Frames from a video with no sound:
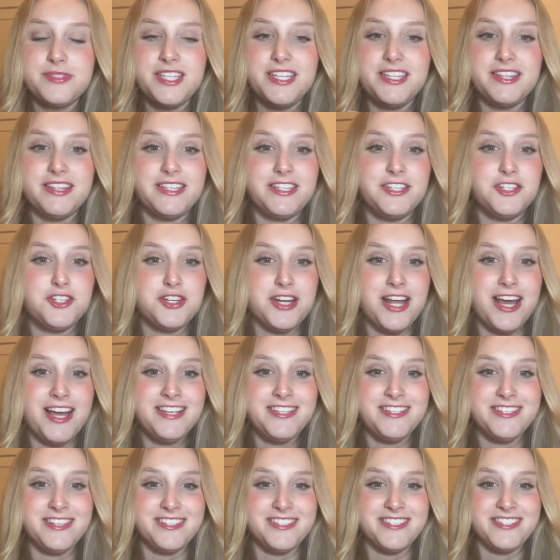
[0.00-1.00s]
the
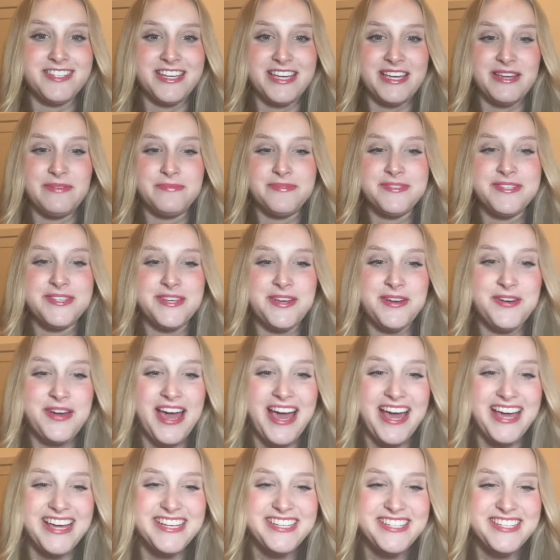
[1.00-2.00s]
gymnastics teams.
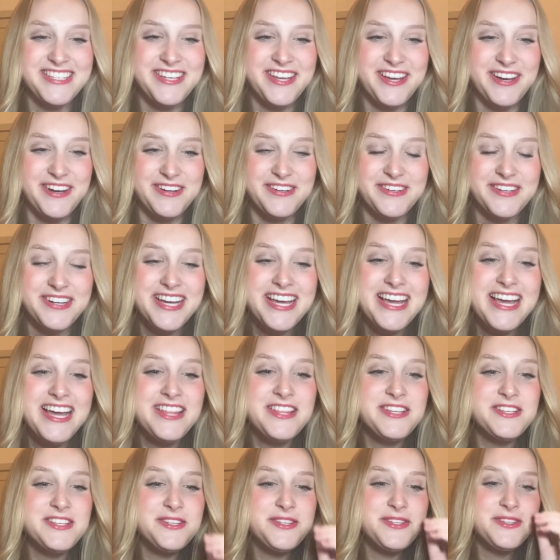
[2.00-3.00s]
Okay, so
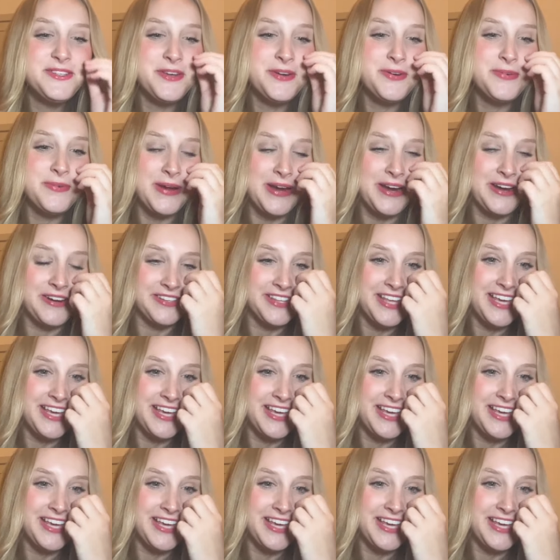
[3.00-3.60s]
this is so weird.